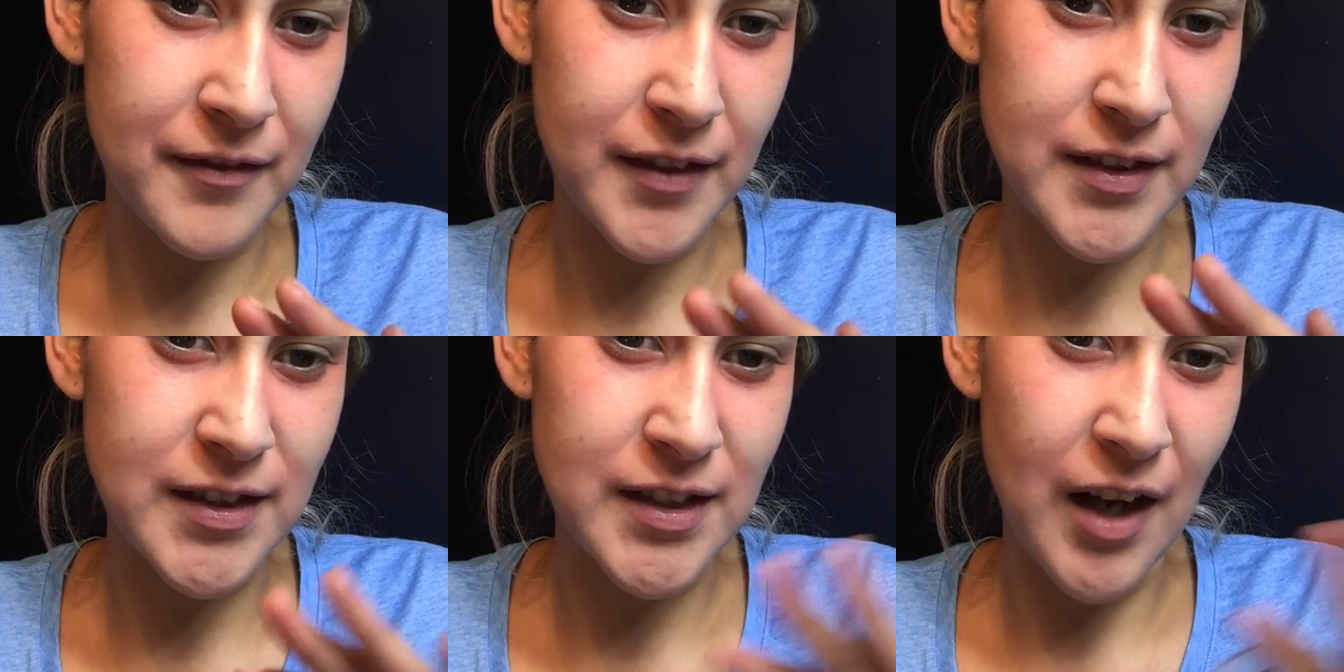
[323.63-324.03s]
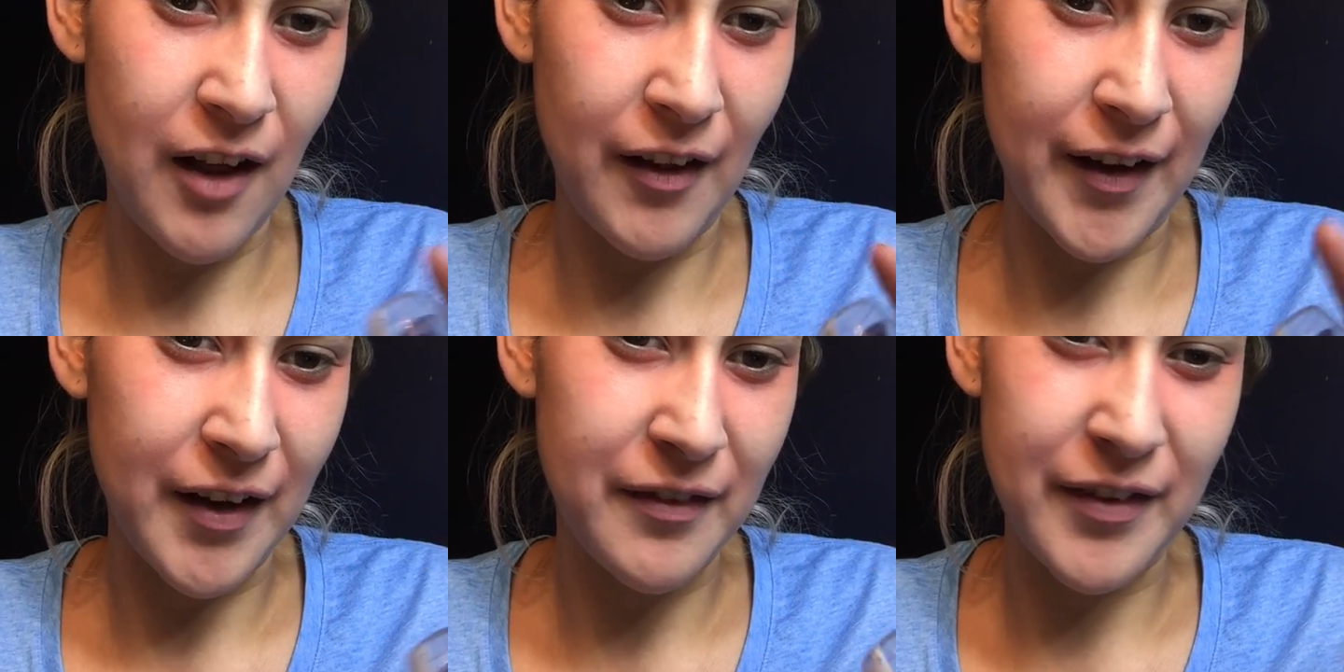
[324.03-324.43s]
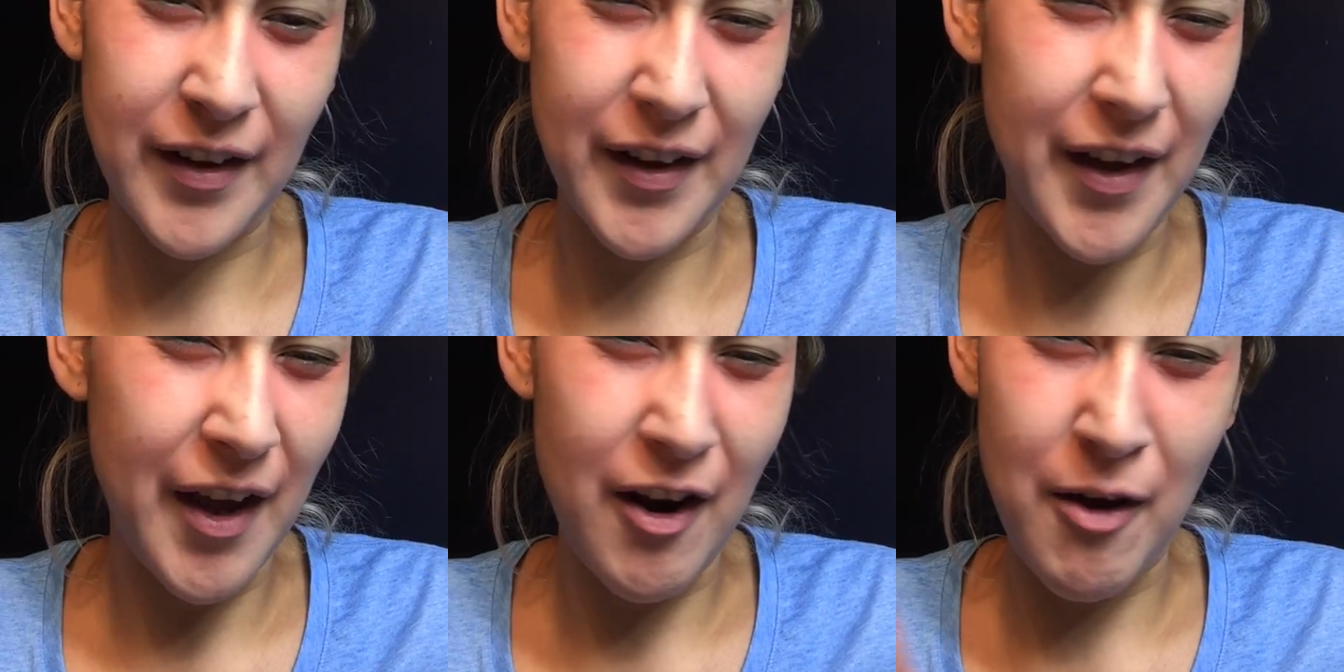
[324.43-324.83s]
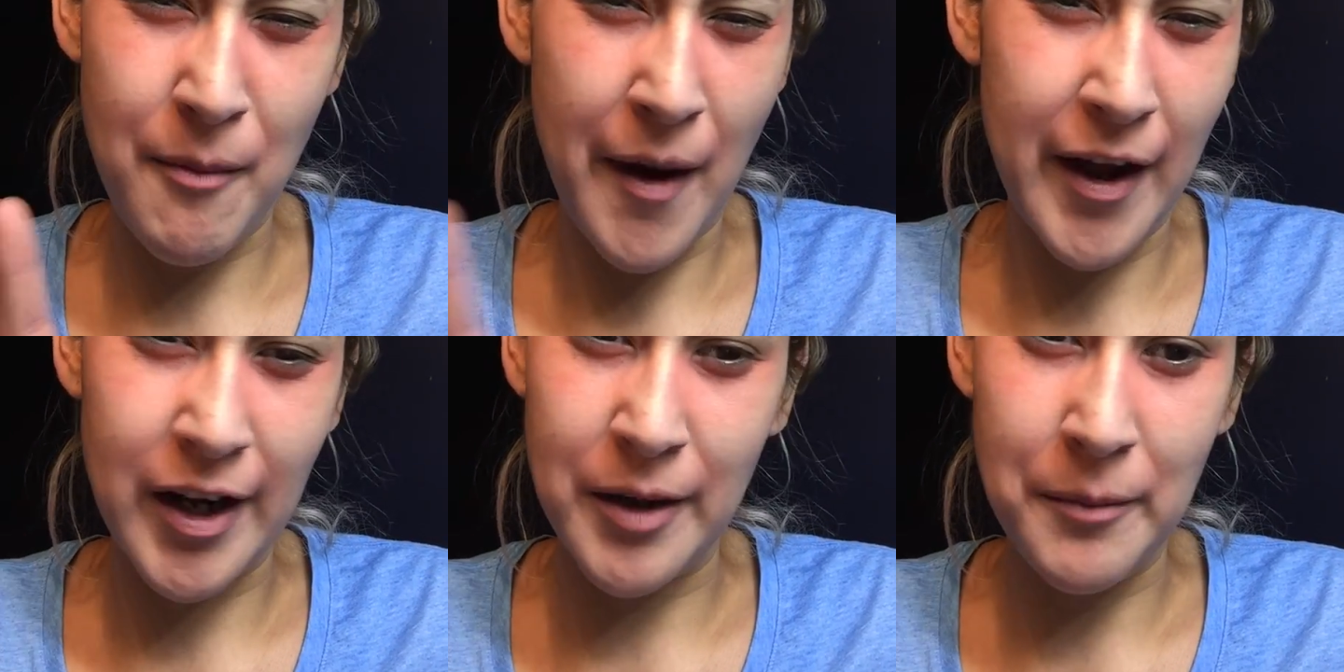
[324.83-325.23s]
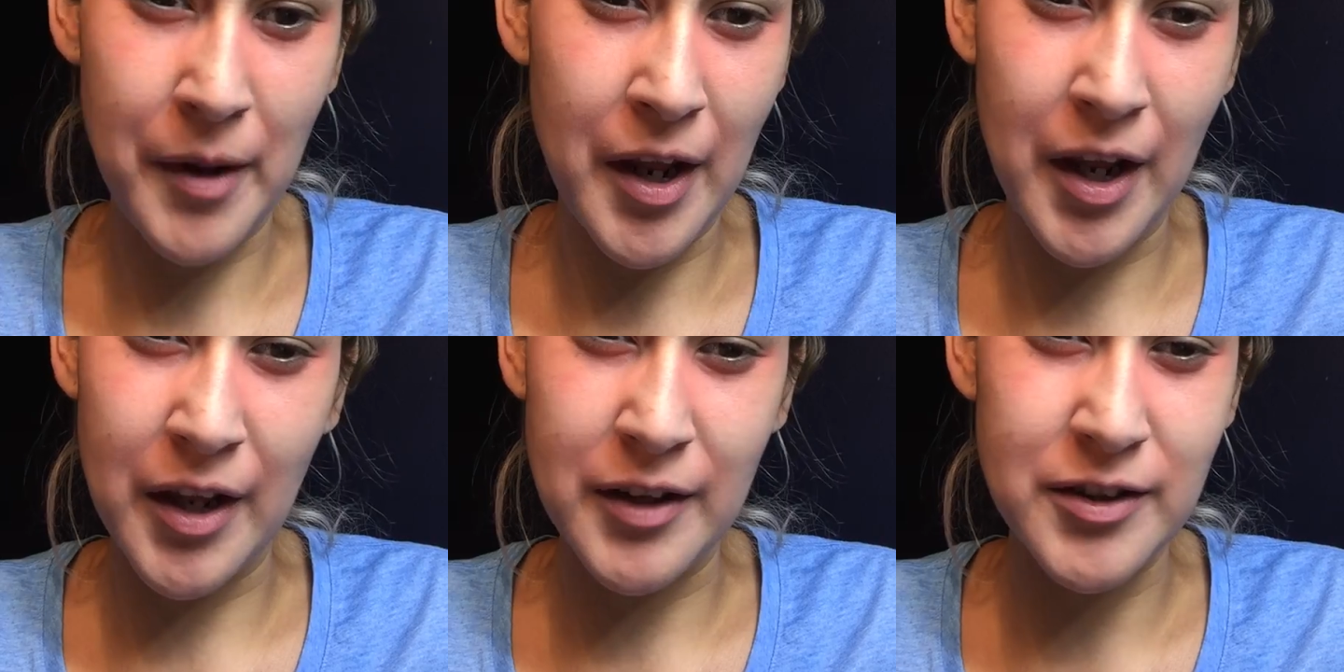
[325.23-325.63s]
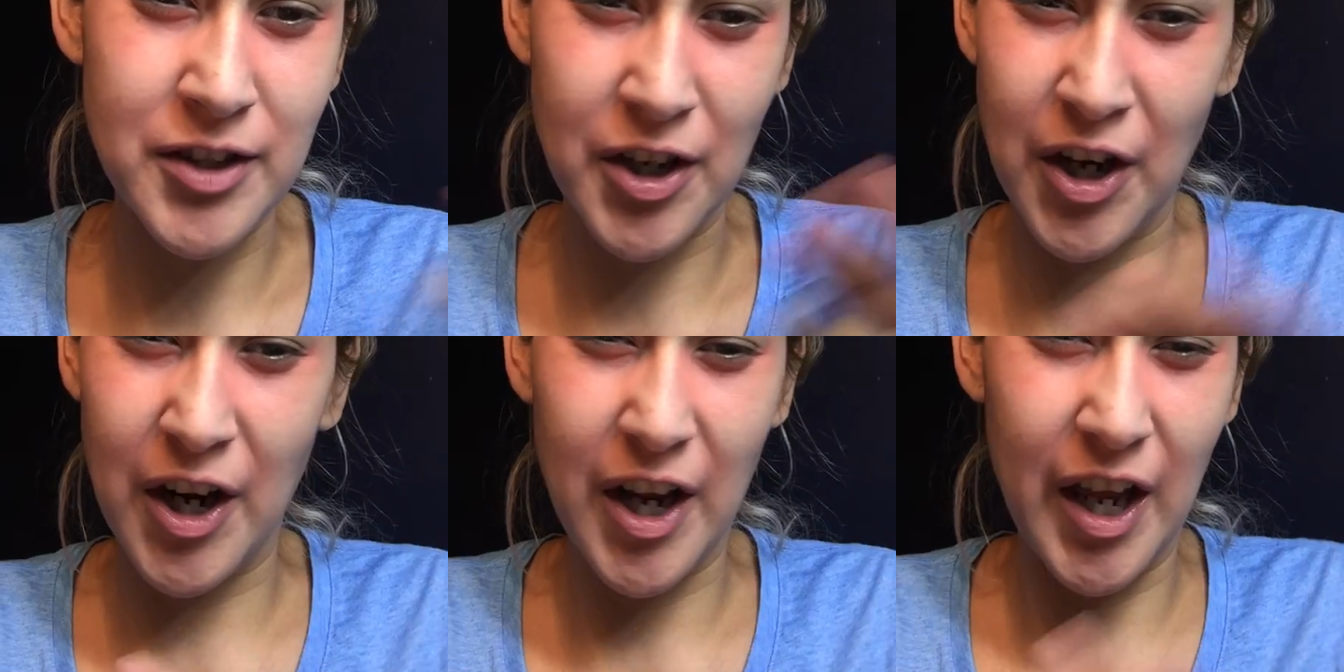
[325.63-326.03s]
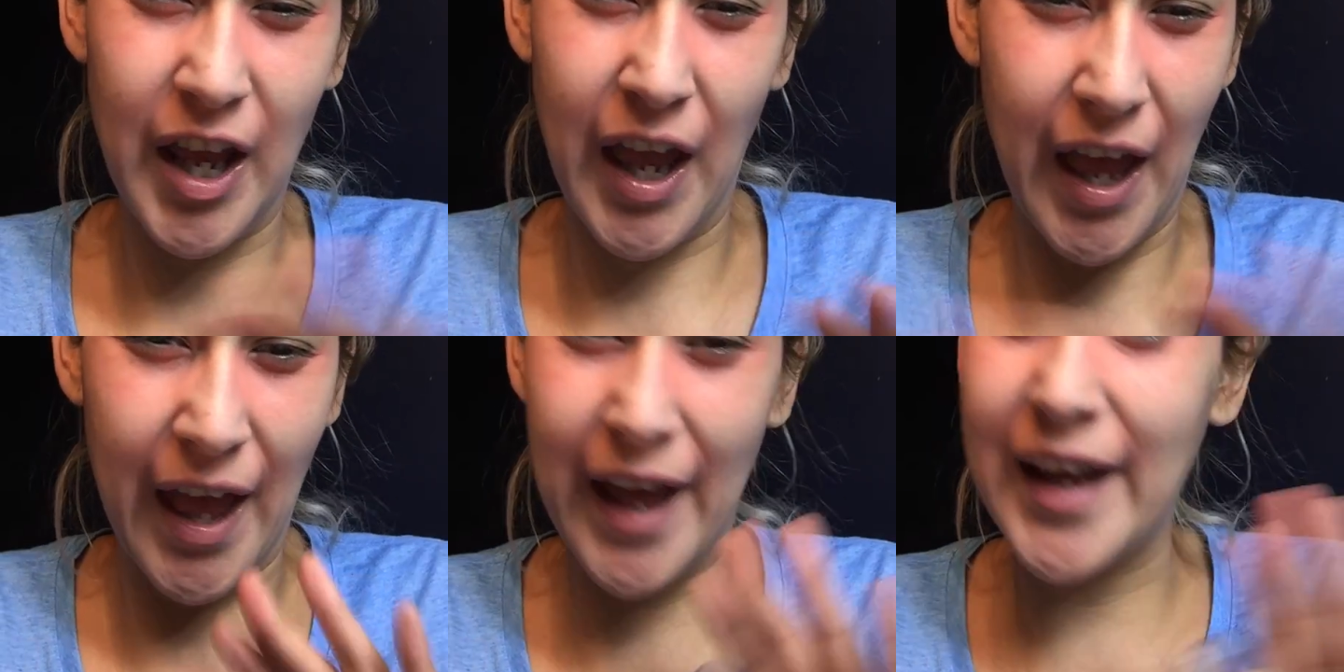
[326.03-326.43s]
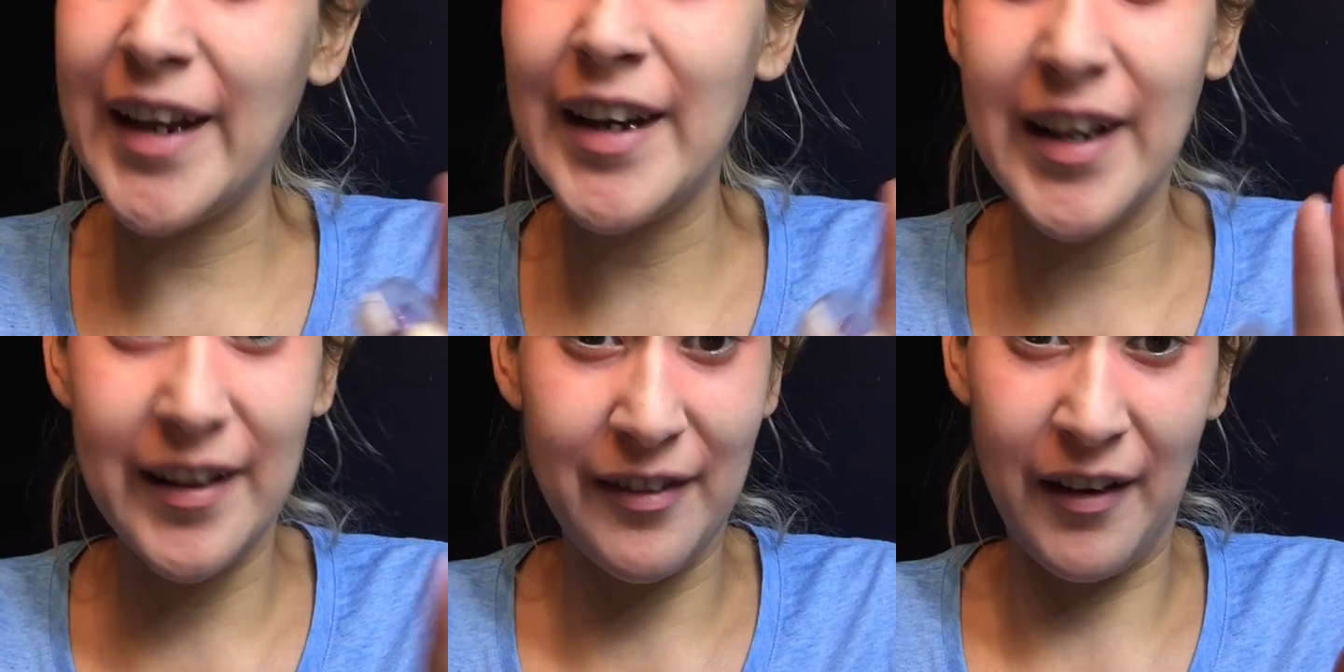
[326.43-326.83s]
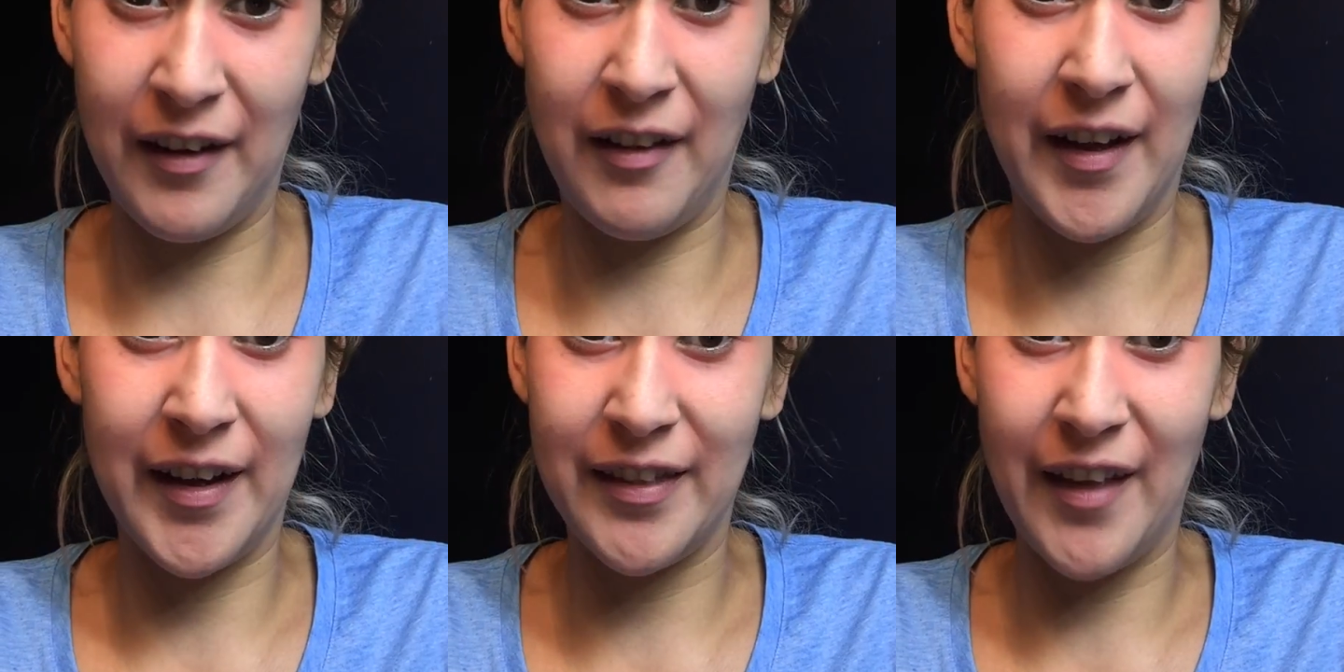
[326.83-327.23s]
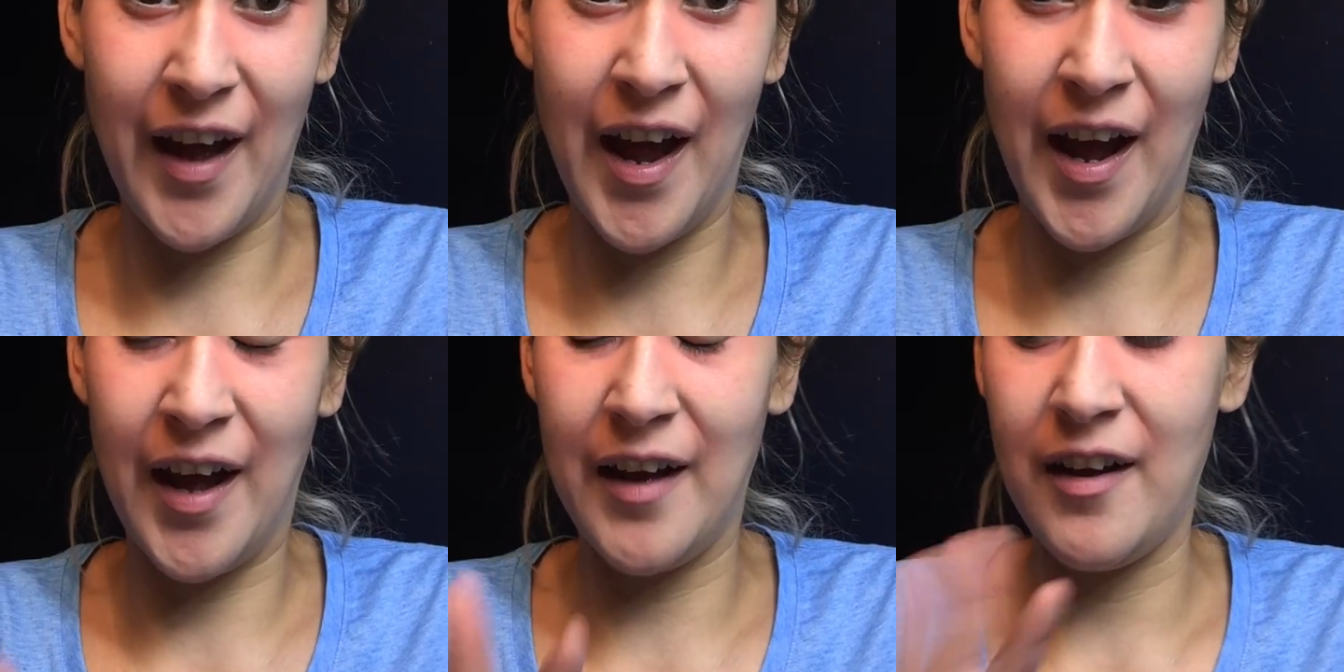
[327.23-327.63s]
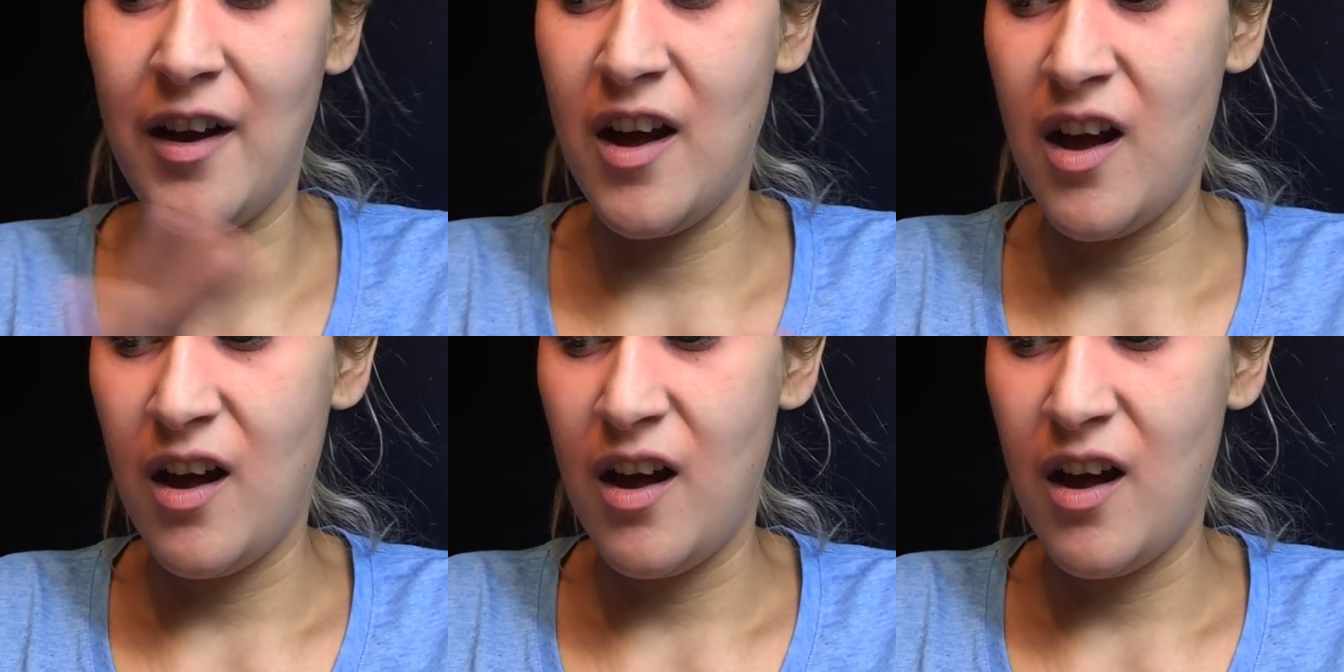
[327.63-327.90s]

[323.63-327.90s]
it's not like affiliated by any means or anything like that.